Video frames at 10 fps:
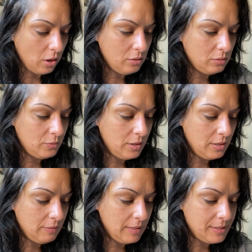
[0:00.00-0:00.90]
what did I
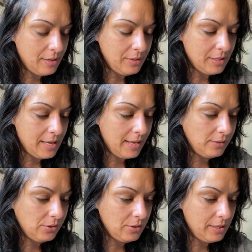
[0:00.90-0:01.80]
write down here?
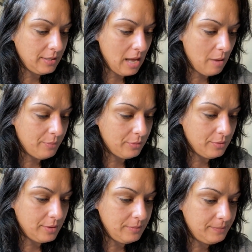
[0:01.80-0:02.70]
Cancer and Capricorn.